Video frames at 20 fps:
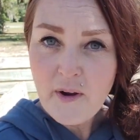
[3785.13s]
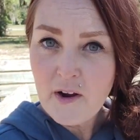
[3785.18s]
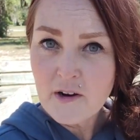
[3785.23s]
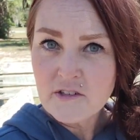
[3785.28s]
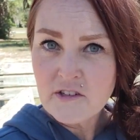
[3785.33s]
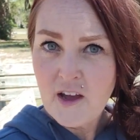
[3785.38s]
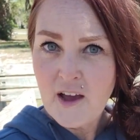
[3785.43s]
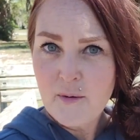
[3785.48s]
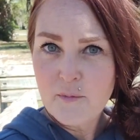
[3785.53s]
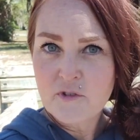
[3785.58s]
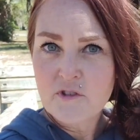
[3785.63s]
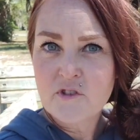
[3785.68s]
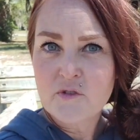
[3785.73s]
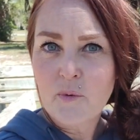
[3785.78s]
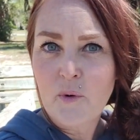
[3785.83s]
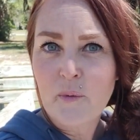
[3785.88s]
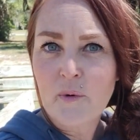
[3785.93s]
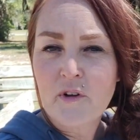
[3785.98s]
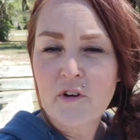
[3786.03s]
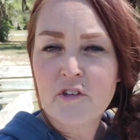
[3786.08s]
time, which is what
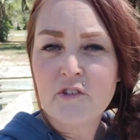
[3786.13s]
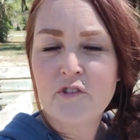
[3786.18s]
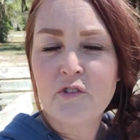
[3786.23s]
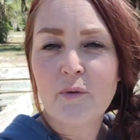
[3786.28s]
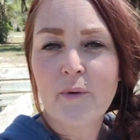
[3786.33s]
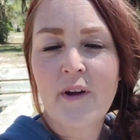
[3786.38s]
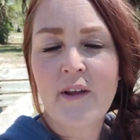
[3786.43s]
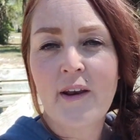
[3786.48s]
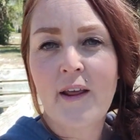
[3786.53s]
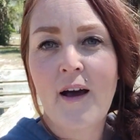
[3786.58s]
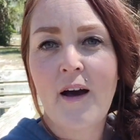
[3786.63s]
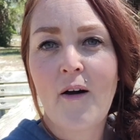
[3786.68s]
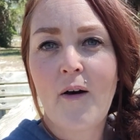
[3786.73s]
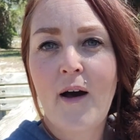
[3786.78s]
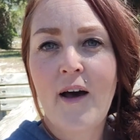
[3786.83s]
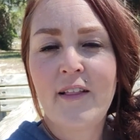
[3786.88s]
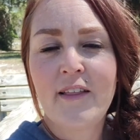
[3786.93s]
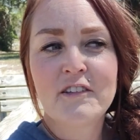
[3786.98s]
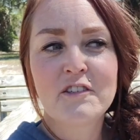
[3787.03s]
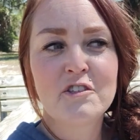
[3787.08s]
we're going to do right now, I
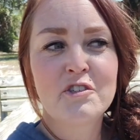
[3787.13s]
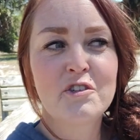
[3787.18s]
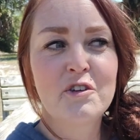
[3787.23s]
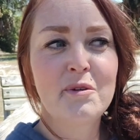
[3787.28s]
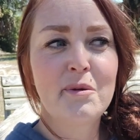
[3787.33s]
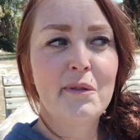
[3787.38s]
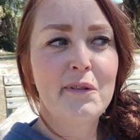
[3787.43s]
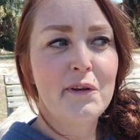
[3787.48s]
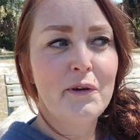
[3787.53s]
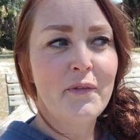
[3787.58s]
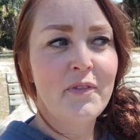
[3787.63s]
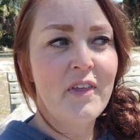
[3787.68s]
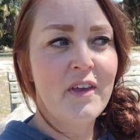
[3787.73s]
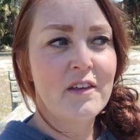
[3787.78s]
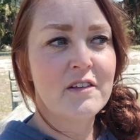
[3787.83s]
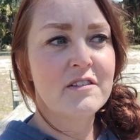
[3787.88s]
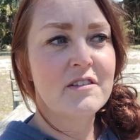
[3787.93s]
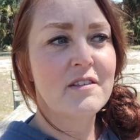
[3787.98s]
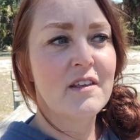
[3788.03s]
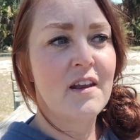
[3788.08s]
like to show you little things
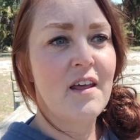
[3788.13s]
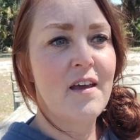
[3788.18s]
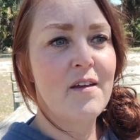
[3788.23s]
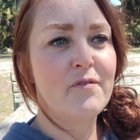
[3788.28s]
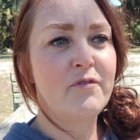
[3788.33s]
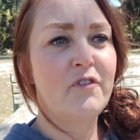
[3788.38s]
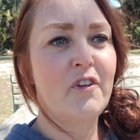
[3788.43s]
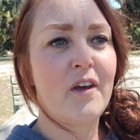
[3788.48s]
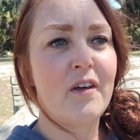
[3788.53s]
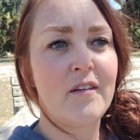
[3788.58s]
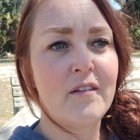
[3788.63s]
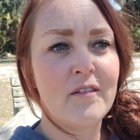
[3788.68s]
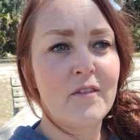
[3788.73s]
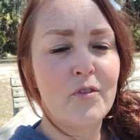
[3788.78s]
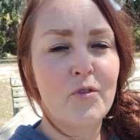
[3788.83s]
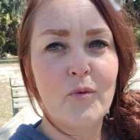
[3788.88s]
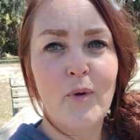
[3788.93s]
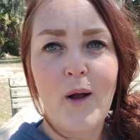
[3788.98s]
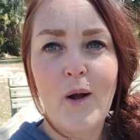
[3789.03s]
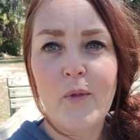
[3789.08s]
that I've done
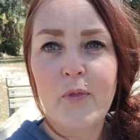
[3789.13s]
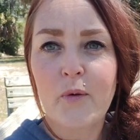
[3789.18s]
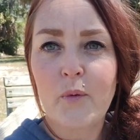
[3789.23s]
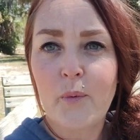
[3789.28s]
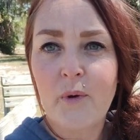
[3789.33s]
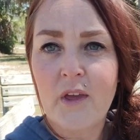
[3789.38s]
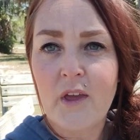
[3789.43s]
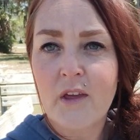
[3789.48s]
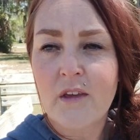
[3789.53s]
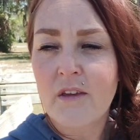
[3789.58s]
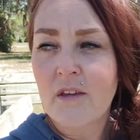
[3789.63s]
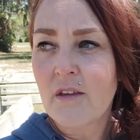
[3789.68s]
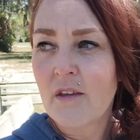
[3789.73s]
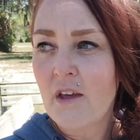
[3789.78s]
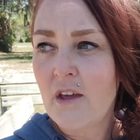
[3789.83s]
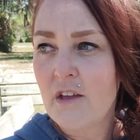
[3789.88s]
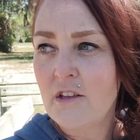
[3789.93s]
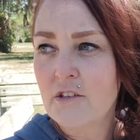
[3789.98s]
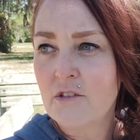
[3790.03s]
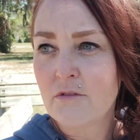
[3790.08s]
throughout the week
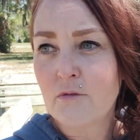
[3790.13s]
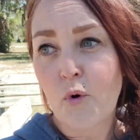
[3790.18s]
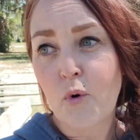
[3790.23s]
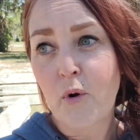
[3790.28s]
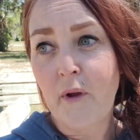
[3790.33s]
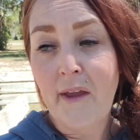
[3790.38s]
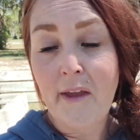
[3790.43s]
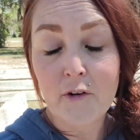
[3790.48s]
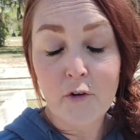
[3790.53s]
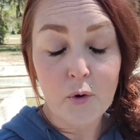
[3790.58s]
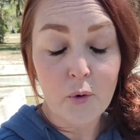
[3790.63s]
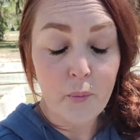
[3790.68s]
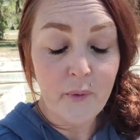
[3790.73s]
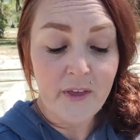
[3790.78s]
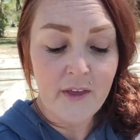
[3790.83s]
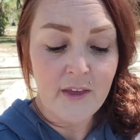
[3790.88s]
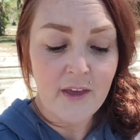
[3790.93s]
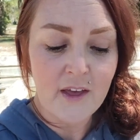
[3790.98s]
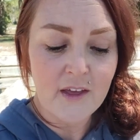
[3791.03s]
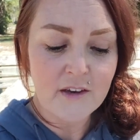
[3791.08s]
and or and or
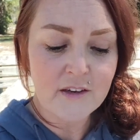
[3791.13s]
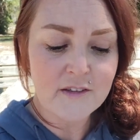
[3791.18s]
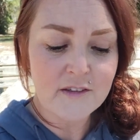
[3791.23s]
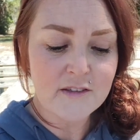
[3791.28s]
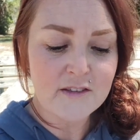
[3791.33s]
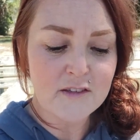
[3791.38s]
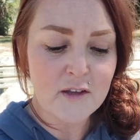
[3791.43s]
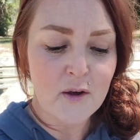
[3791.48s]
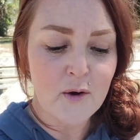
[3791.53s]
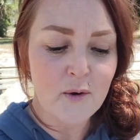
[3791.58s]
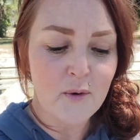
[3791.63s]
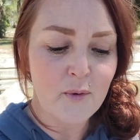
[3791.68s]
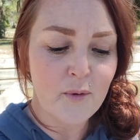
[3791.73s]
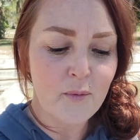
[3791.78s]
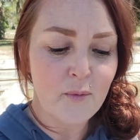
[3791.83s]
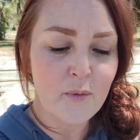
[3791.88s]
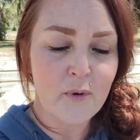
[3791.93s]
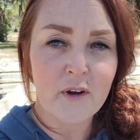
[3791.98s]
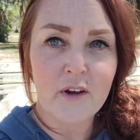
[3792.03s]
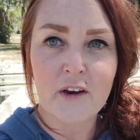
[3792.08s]
weekend. And so
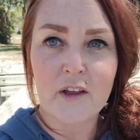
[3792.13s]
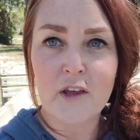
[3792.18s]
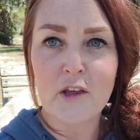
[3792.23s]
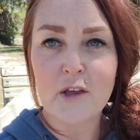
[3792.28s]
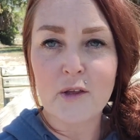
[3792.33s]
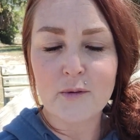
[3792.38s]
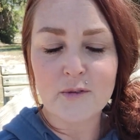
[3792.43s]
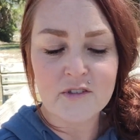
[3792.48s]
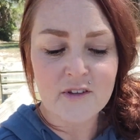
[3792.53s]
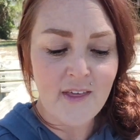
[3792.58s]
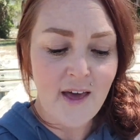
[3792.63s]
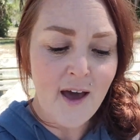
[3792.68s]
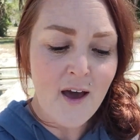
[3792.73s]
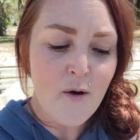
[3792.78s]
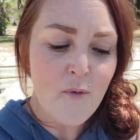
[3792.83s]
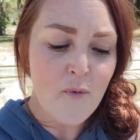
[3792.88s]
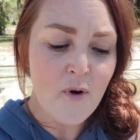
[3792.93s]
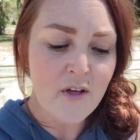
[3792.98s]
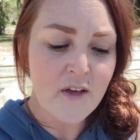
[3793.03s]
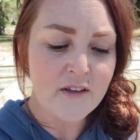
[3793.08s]
we're going to cue to that
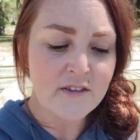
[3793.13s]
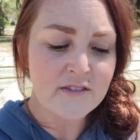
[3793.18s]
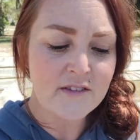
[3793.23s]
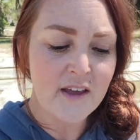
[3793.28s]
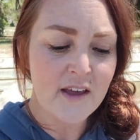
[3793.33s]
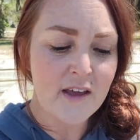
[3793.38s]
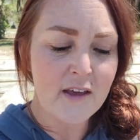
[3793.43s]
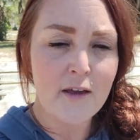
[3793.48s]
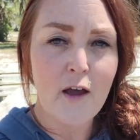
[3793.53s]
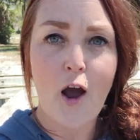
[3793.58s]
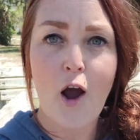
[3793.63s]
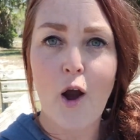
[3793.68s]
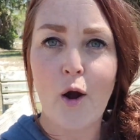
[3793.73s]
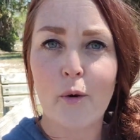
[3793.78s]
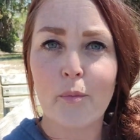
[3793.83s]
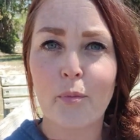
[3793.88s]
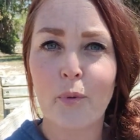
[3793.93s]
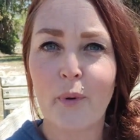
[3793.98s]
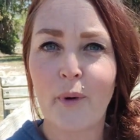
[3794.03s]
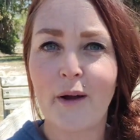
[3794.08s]
while I say our
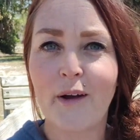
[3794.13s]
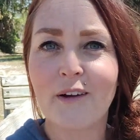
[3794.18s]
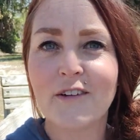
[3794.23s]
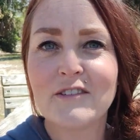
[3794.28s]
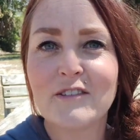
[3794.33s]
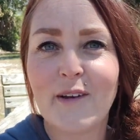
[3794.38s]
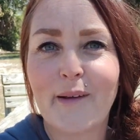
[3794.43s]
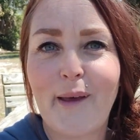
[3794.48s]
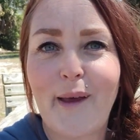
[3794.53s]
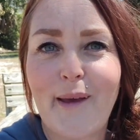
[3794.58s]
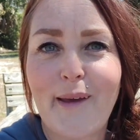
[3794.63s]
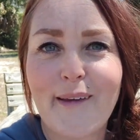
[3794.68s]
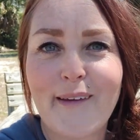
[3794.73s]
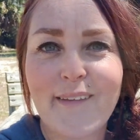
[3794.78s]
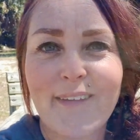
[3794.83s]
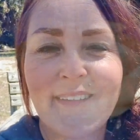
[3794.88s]
prayer today.